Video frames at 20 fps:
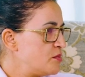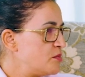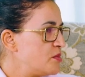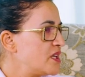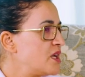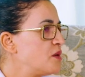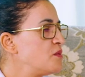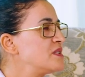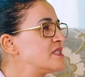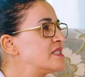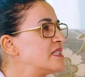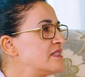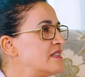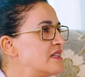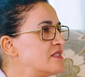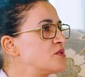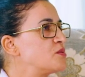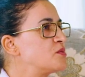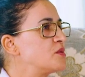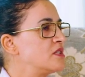but I will say
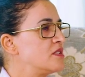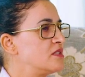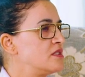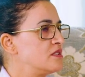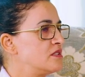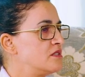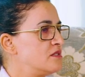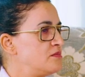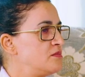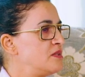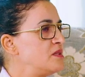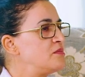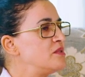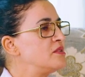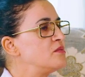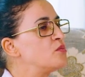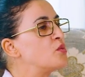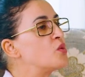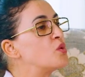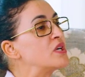that's where
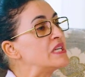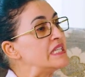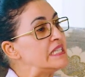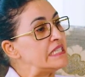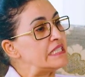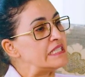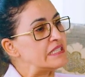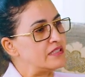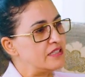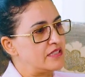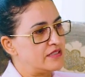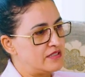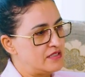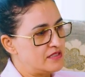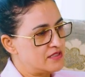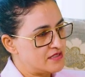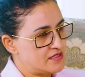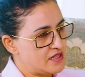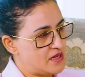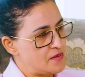maybe more needed at
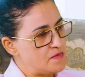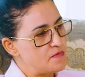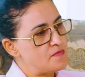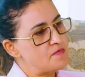this time.